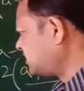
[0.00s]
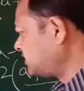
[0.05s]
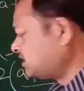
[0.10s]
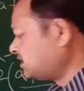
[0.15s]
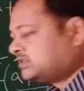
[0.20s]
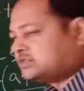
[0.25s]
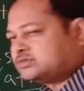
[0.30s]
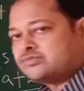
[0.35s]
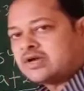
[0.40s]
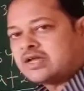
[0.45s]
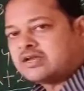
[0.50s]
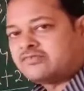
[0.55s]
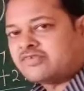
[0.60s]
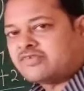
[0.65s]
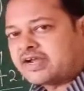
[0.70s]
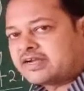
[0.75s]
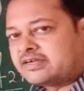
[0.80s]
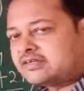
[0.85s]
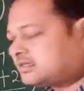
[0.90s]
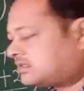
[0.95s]
is one
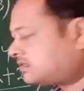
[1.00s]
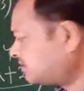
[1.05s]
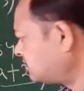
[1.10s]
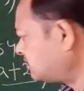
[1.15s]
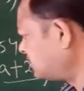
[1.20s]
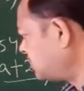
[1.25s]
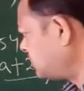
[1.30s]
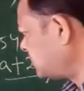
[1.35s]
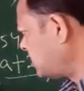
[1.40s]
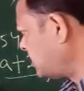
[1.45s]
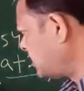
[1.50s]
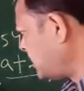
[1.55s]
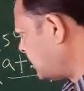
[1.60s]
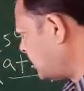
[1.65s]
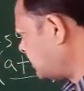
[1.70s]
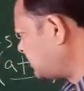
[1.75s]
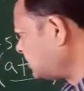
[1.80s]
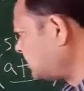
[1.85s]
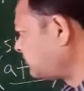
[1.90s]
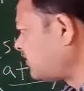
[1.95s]
factor.
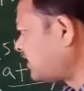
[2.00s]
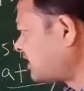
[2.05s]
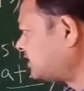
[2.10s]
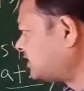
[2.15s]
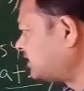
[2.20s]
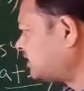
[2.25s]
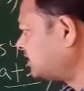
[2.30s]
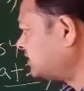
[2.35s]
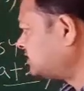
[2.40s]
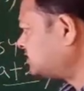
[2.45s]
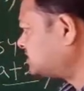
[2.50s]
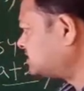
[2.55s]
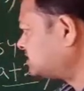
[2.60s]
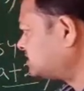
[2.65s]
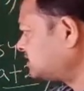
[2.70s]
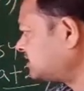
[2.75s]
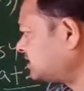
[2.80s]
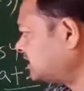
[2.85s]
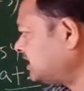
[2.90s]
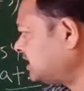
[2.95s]
Another factor
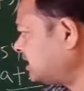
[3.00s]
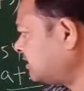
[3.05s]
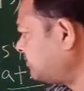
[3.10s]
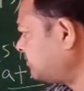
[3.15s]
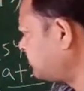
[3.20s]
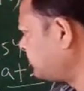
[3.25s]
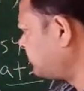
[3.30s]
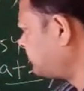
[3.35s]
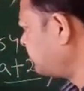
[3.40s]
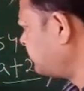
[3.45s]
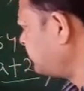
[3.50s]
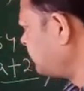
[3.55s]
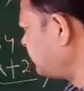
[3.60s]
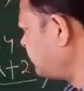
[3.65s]
is a